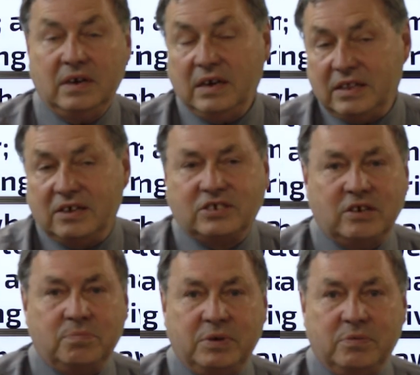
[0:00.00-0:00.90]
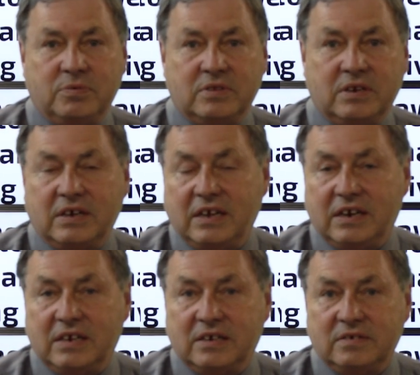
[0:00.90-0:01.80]
And there's some people that are
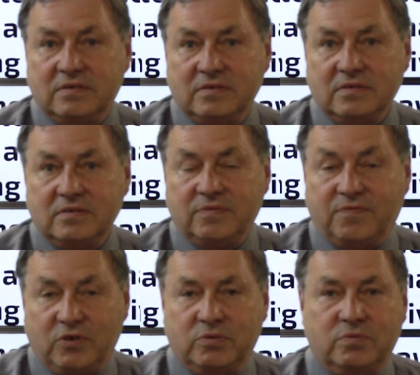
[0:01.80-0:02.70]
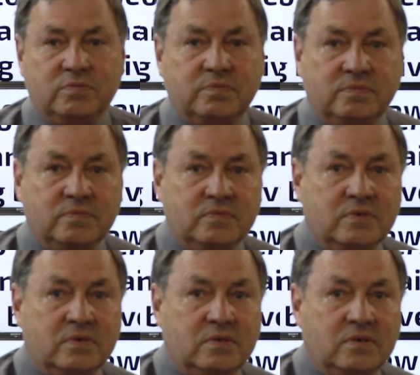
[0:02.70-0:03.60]
getting the flu
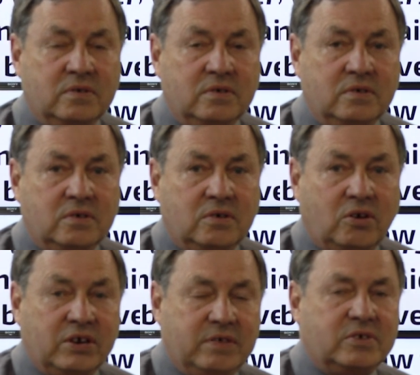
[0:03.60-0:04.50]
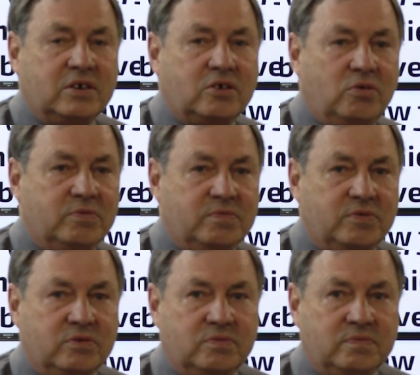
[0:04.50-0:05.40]
or even the COVID
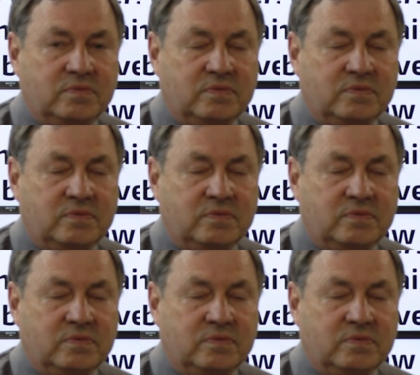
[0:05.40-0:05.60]
flu.